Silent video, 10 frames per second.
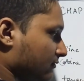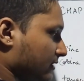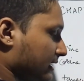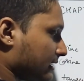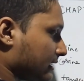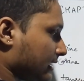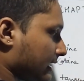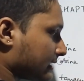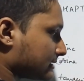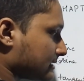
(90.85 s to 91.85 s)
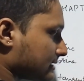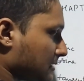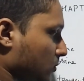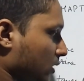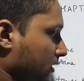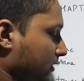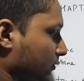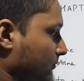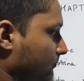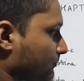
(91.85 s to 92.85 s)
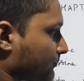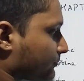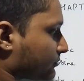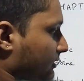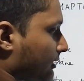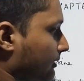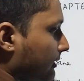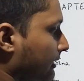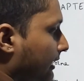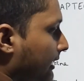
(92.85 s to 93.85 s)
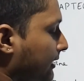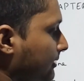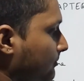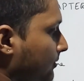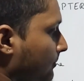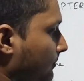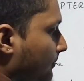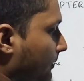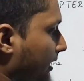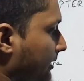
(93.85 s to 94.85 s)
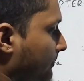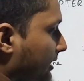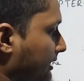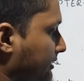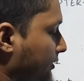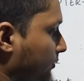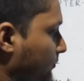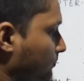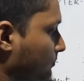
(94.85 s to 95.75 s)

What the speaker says: where x is equal to n pi by 2,